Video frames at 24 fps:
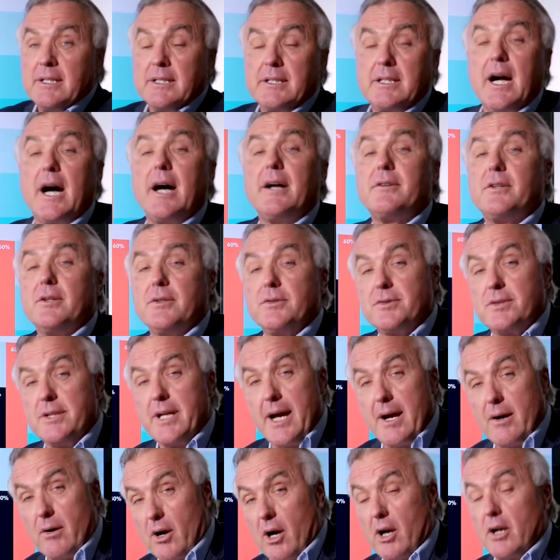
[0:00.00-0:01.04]
Condos
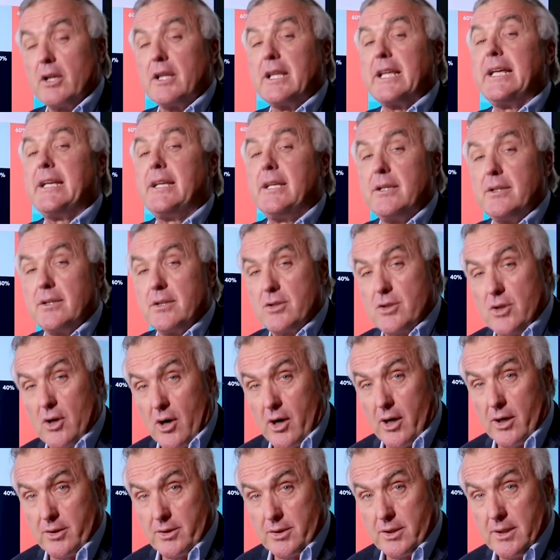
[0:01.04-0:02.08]
now are leading the
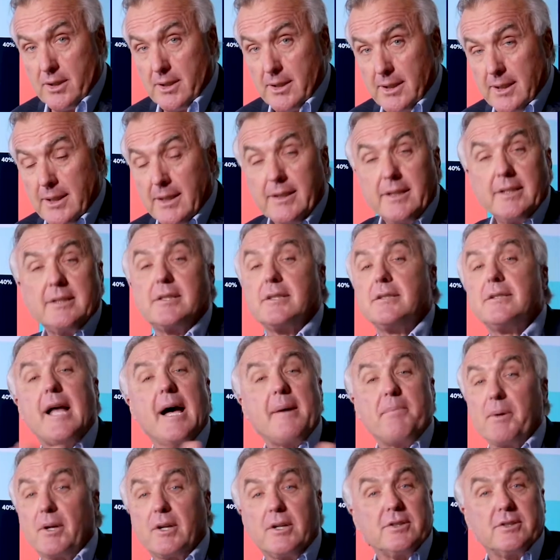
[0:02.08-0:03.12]
charge. This is not
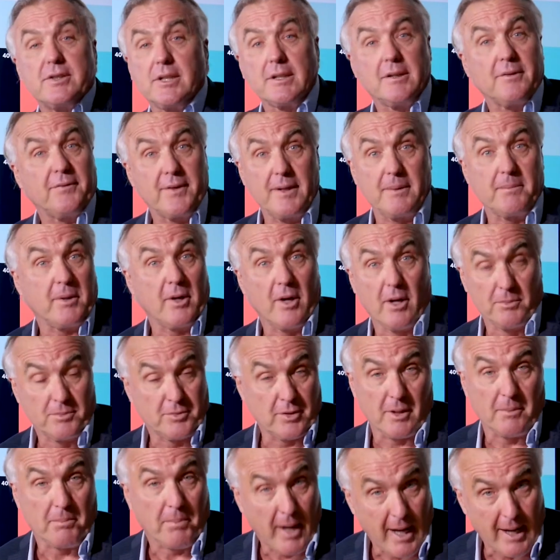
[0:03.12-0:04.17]
because single-family homes
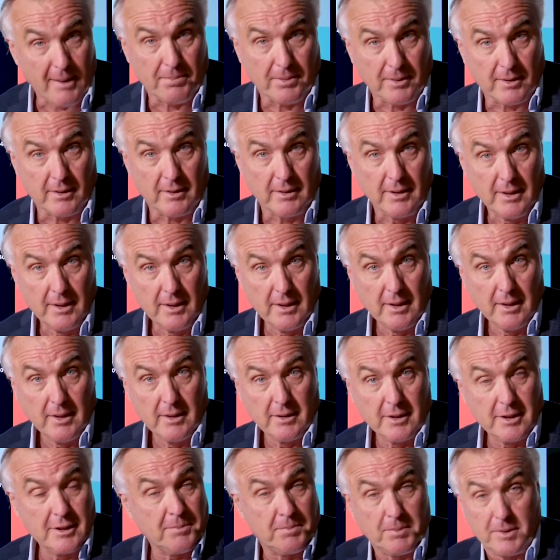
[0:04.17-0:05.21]
aren't popular.
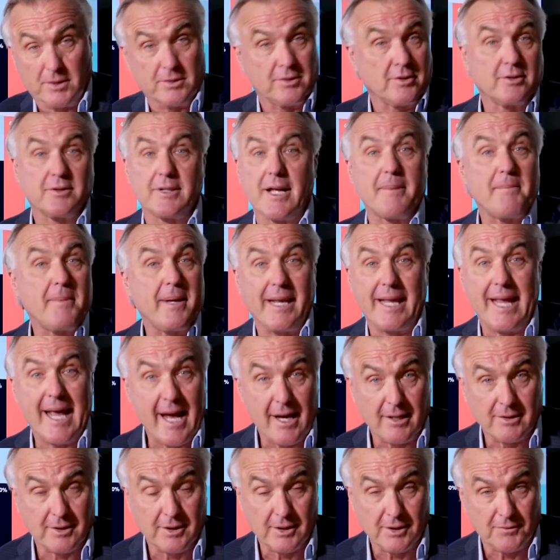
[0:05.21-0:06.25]
This is because there's not many
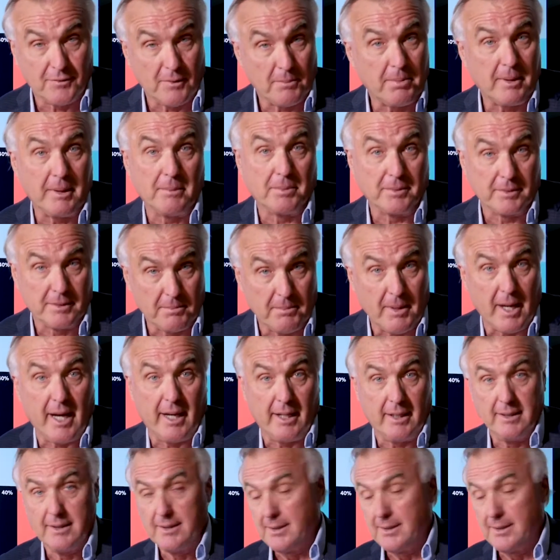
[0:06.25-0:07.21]
houses for people to buy.